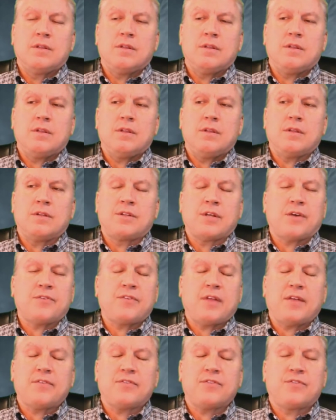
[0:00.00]
the dust
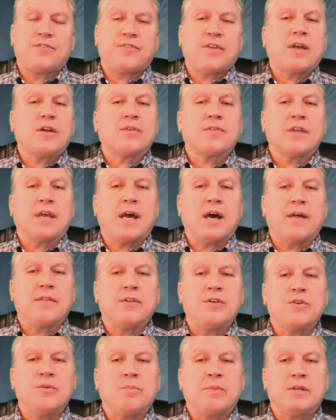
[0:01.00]
hasn't settled yet on the
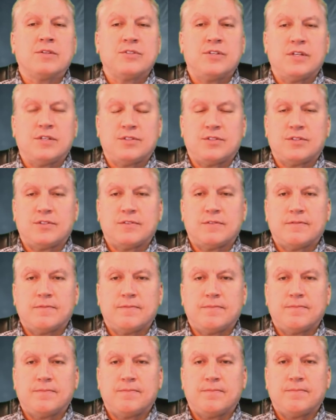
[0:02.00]
new business.
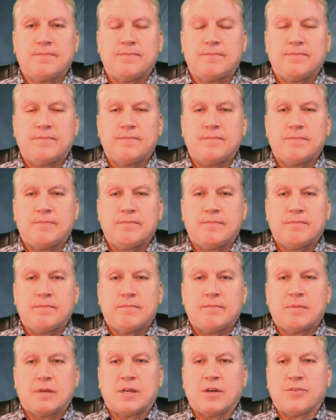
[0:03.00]

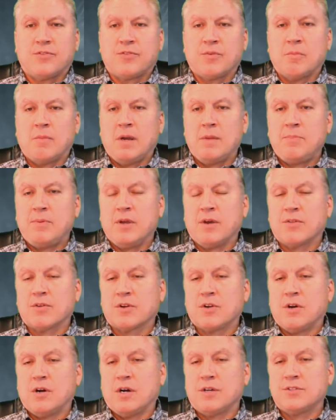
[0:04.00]
Because there might be other
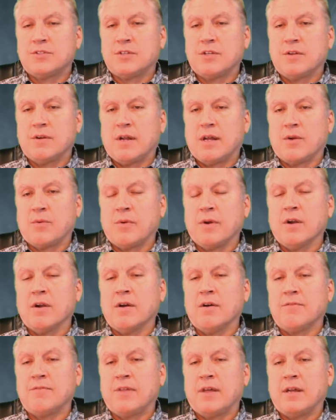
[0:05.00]
costs that you're not aware
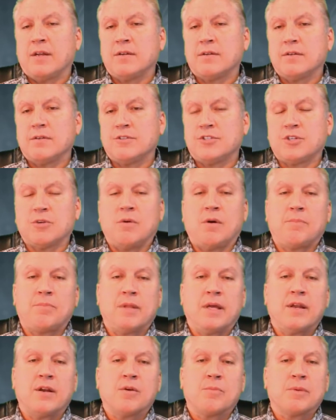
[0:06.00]
of that show up
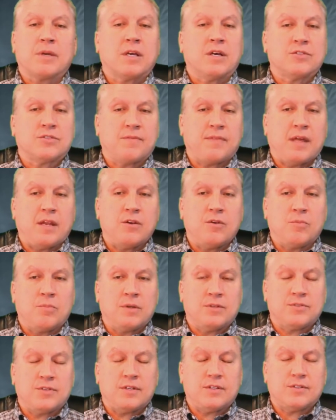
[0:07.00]
later because of that new
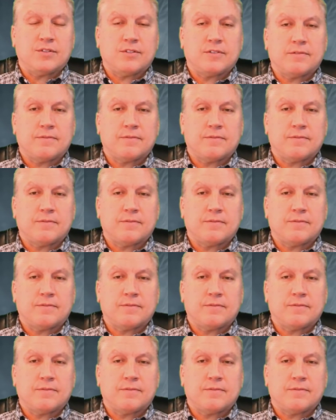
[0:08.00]
business.